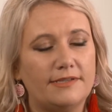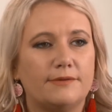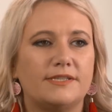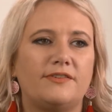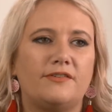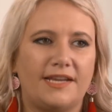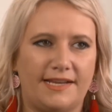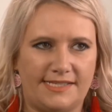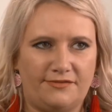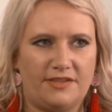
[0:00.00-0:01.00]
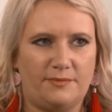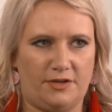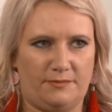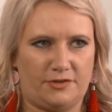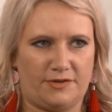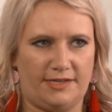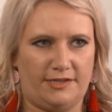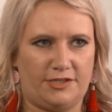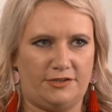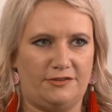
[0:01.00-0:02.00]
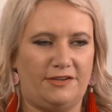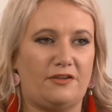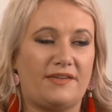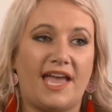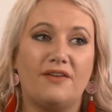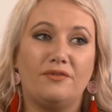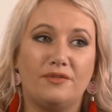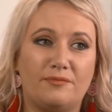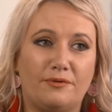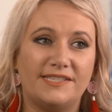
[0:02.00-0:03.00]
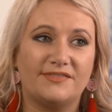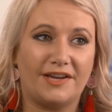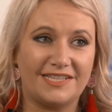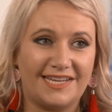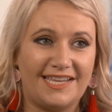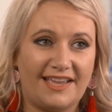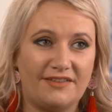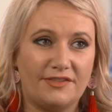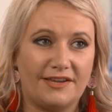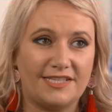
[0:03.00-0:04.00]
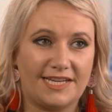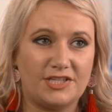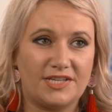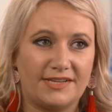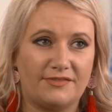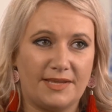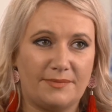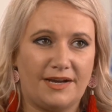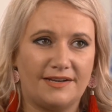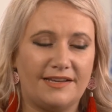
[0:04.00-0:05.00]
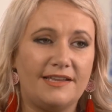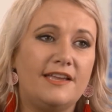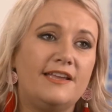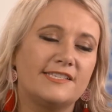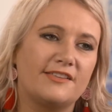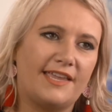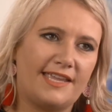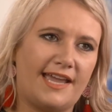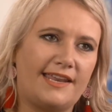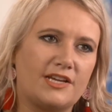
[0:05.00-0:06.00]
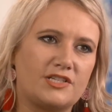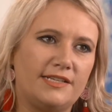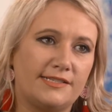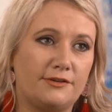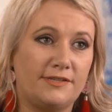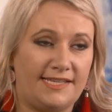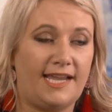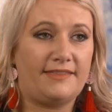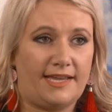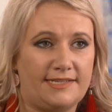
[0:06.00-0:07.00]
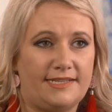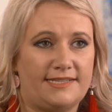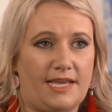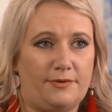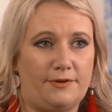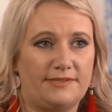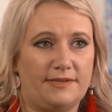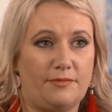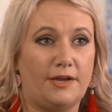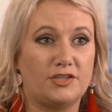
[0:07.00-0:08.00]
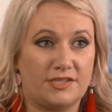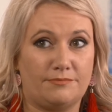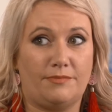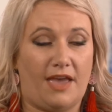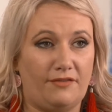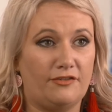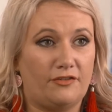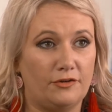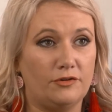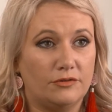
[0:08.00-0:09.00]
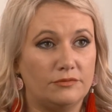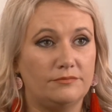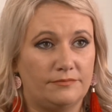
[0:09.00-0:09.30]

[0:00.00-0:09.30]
So it's very easy for the perpetrator to, they have all the points of ID, they have all the ID check for their partner, so they can actually associate that debt to that person by just having a phone call.